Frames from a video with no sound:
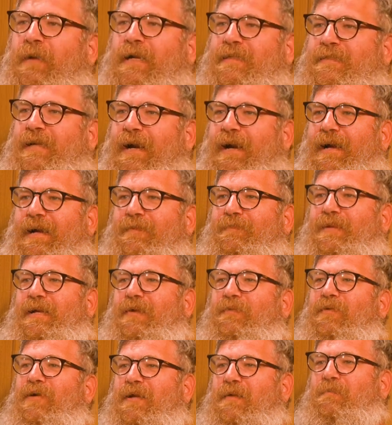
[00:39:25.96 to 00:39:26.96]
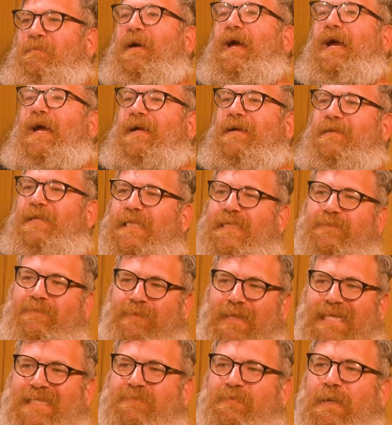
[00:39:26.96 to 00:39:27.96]
my time and I want it back. Let's
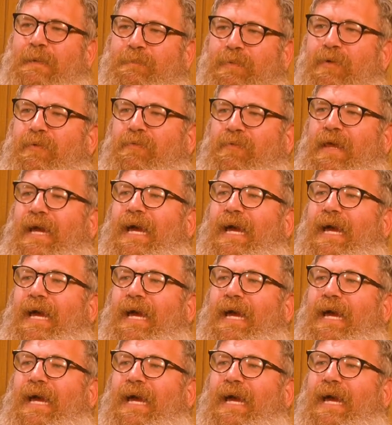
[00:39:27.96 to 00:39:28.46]
reboot